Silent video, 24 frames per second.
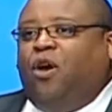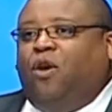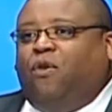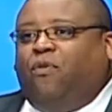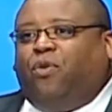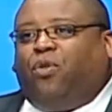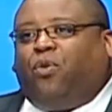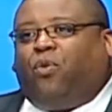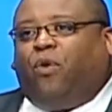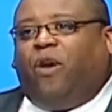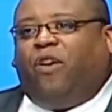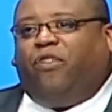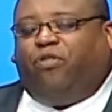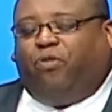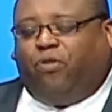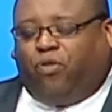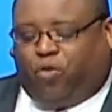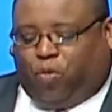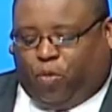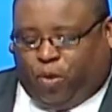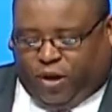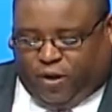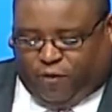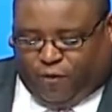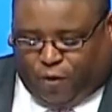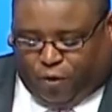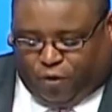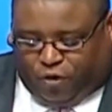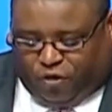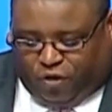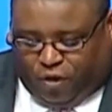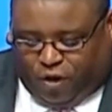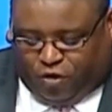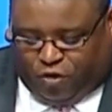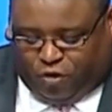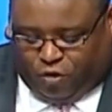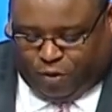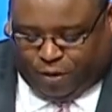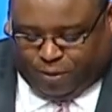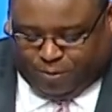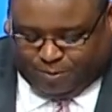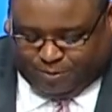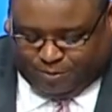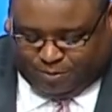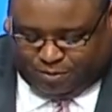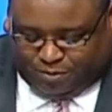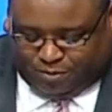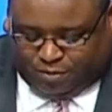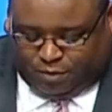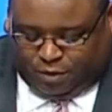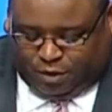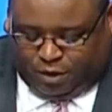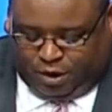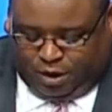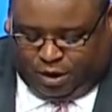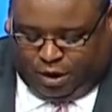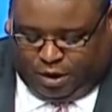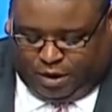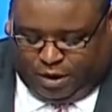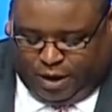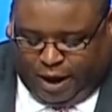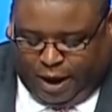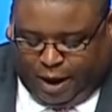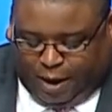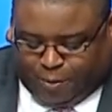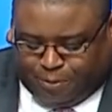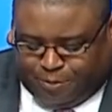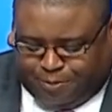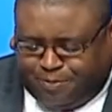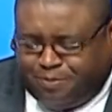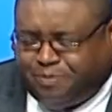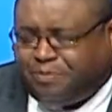for the rest of the 21st century. Now,